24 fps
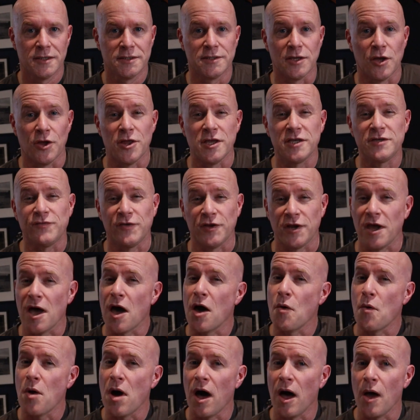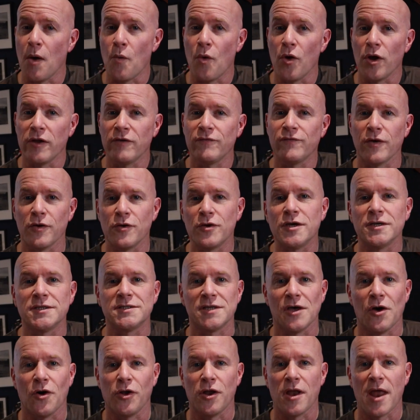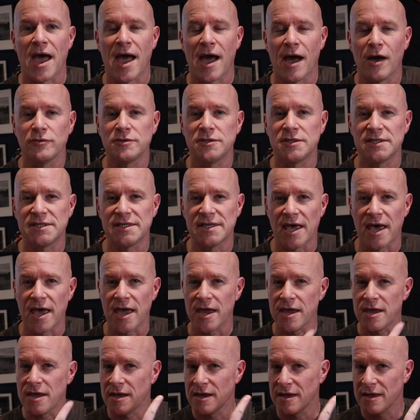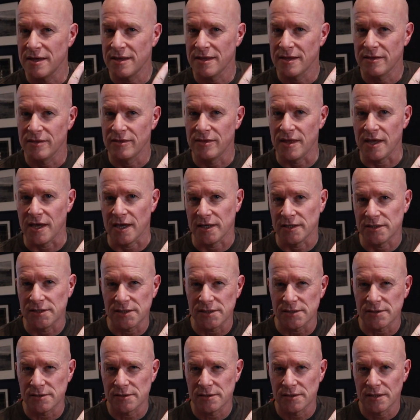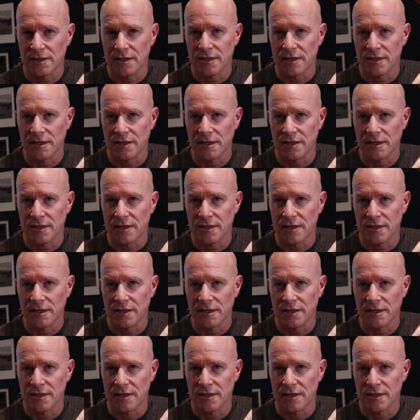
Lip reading: So in this video, I want to focus on how to say this.